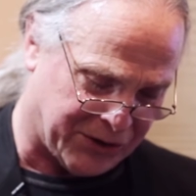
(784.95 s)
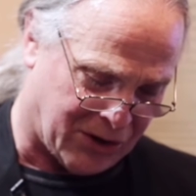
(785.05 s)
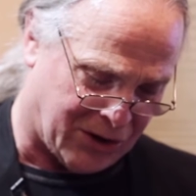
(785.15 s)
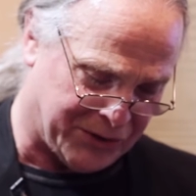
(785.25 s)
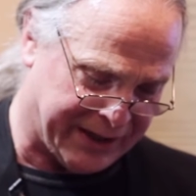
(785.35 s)

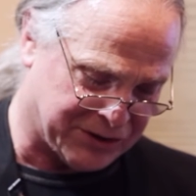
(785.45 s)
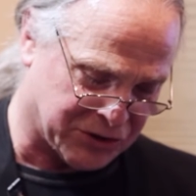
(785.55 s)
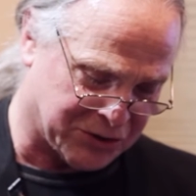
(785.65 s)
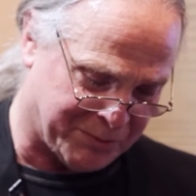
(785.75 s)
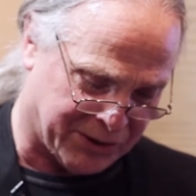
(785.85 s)
all
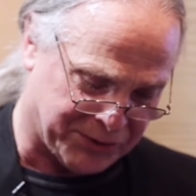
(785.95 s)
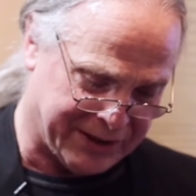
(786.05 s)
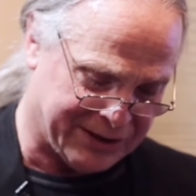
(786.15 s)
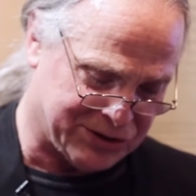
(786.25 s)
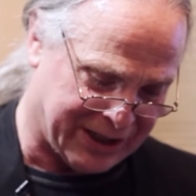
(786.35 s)
nature's
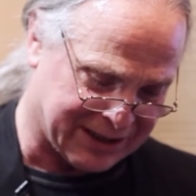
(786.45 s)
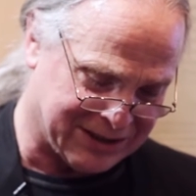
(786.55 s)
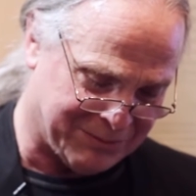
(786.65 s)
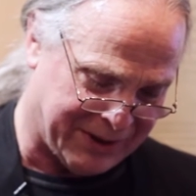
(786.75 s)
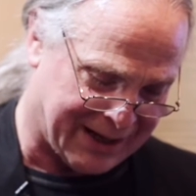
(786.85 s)
built-in checks
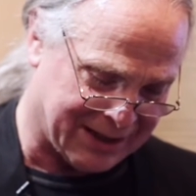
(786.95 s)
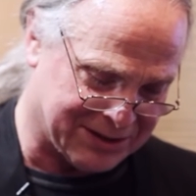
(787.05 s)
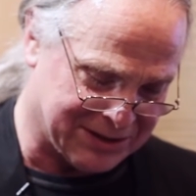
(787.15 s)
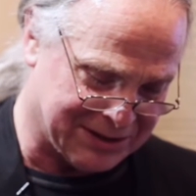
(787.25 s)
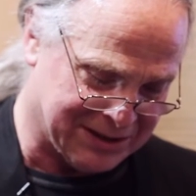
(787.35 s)
and
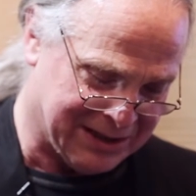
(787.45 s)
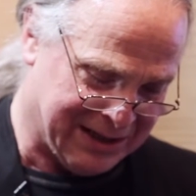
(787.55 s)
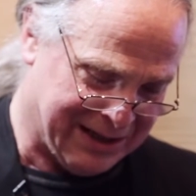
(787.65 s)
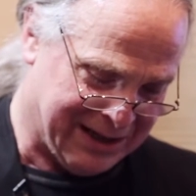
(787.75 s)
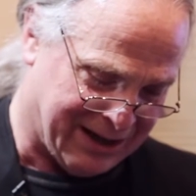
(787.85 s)
balances.
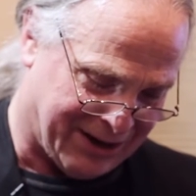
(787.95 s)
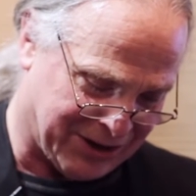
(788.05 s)
Our